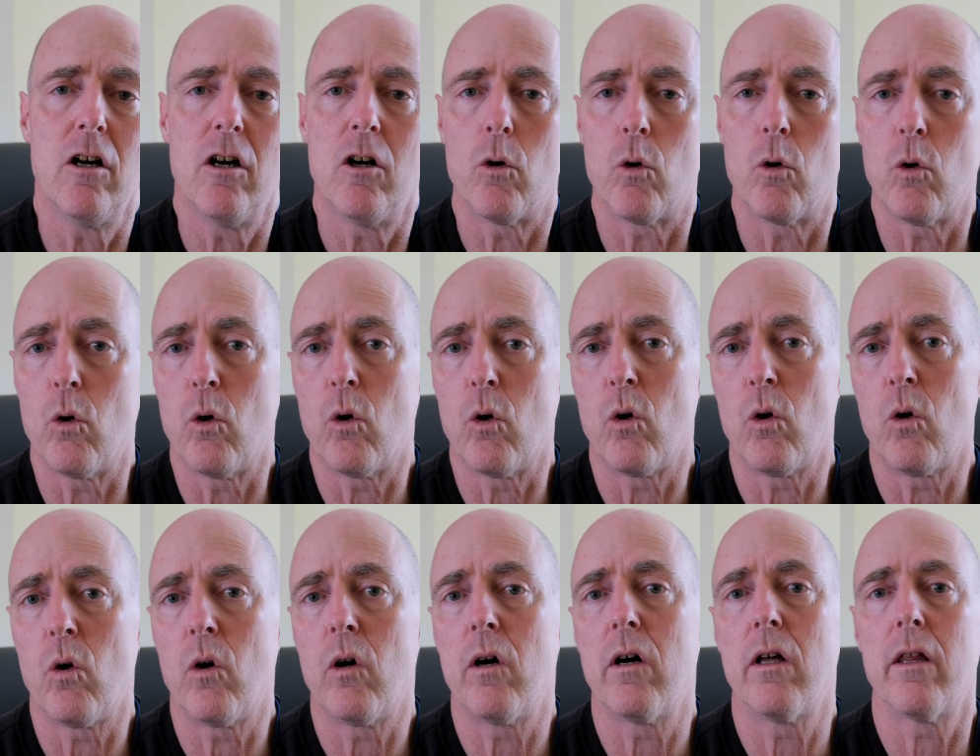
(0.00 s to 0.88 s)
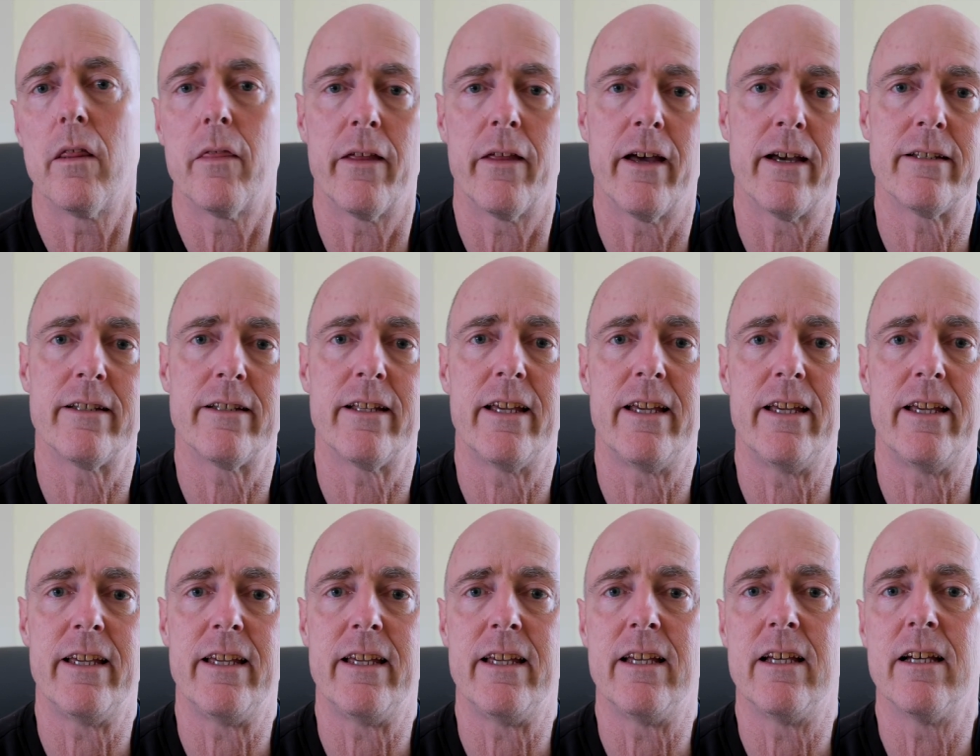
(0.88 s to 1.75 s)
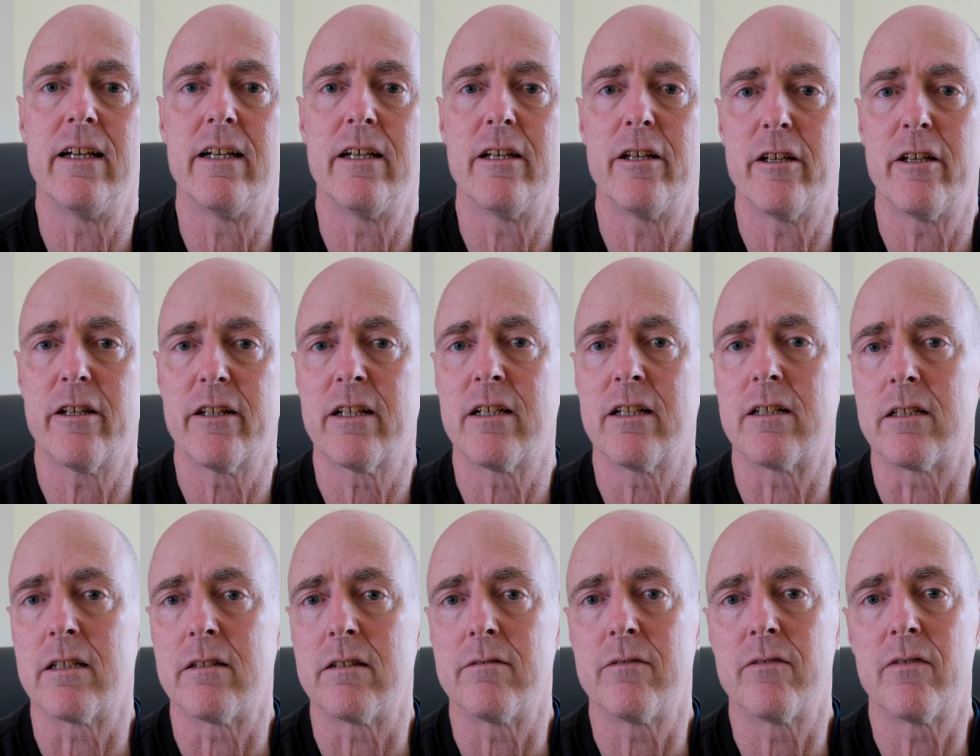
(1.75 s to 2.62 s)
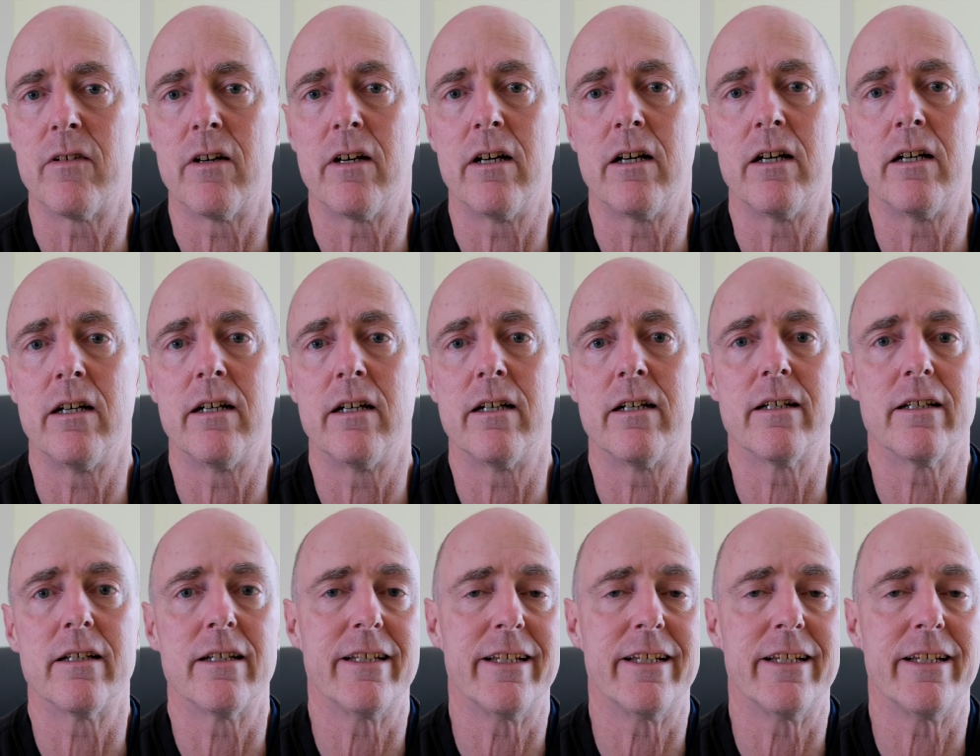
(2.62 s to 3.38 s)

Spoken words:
or that he kind of